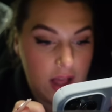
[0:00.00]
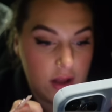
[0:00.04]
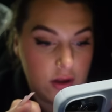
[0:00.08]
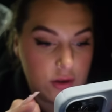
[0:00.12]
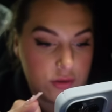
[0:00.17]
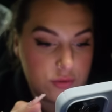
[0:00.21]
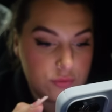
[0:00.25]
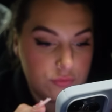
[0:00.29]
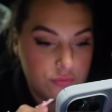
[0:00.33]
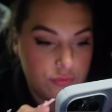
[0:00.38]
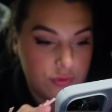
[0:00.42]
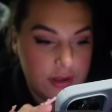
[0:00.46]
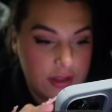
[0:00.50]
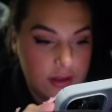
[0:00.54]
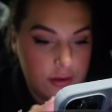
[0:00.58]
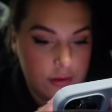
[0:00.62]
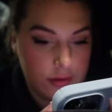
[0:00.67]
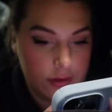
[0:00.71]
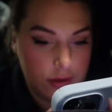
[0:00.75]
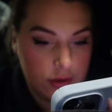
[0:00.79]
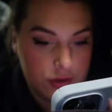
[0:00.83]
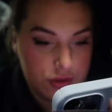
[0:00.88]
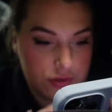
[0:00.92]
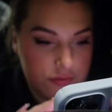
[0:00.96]
I got some really
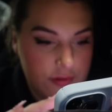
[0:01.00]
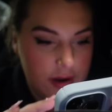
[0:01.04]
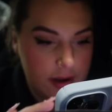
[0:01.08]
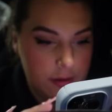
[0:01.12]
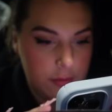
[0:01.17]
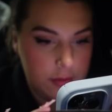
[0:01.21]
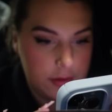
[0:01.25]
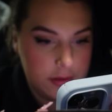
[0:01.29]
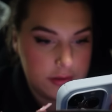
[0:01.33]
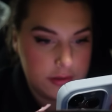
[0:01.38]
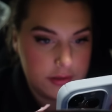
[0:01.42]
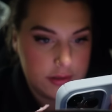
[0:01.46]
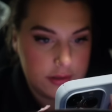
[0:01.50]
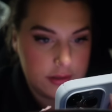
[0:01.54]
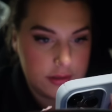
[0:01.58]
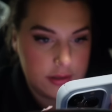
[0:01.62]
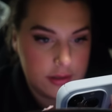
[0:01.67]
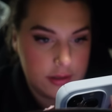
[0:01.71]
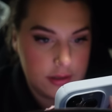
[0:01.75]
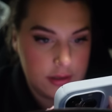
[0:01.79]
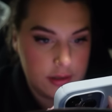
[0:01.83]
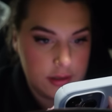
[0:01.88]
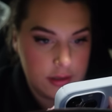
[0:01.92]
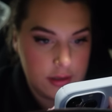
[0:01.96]
good lingerie
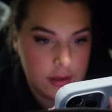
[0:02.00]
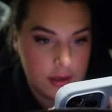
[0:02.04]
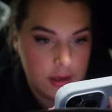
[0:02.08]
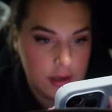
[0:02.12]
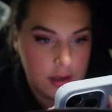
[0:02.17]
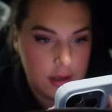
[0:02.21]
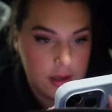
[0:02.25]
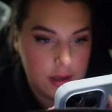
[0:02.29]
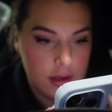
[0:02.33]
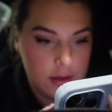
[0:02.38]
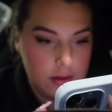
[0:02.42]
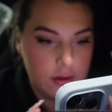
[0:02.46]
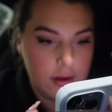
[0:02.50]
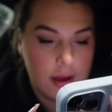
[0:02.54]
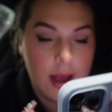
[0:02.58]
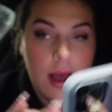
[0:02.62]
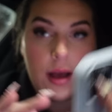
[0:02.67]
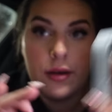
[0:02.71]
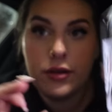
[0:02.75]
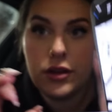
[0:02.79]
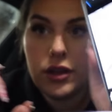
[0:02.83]
ones. Look how